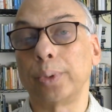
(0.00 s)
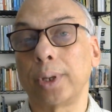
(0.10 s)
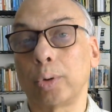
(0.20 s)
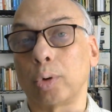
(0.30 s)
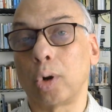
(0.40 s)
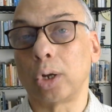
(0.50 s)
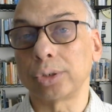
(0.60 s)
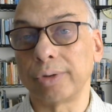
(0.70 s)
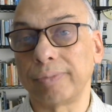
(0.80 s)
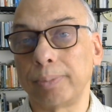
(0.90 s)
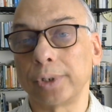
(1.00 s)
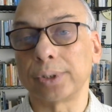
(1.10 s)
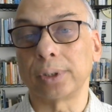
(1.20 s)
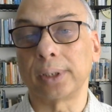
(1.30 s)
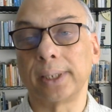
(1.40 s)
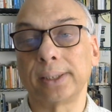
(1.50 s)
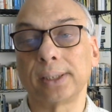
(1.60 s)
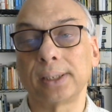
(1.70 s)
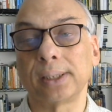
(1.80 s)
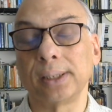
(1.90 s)
without loss of personal
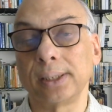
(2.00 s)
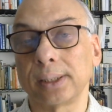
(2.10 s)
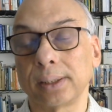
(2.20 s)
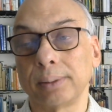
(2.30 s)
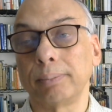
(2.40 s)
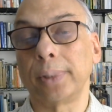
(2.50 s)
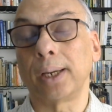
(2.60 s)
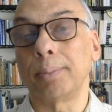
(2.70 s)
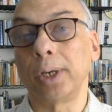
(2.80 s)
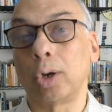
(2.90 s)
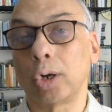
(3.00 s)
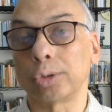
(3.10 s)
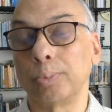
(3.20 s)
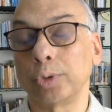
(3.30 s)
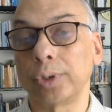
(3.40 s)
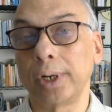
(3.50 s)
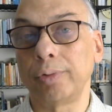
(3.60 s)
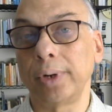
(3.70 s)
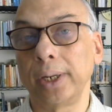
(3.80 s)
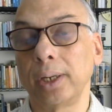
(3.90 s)
existence, becoming
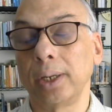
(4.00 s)
cosmocentric.